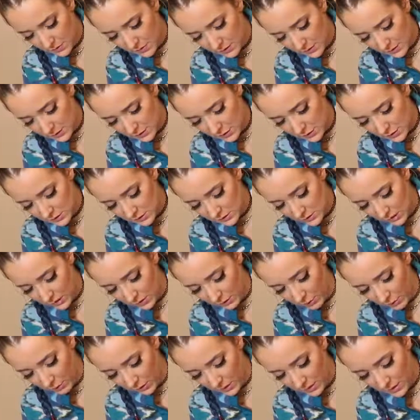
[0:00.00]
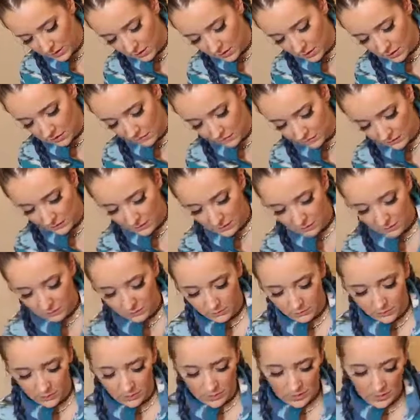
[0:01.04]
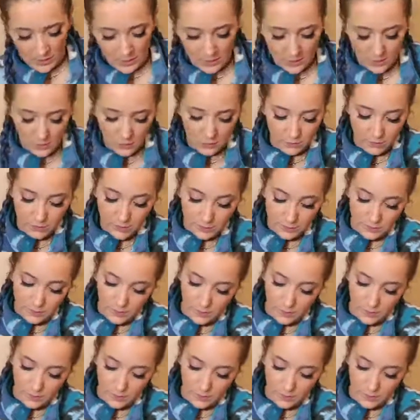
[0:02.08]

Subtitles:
of these just like break off and get into his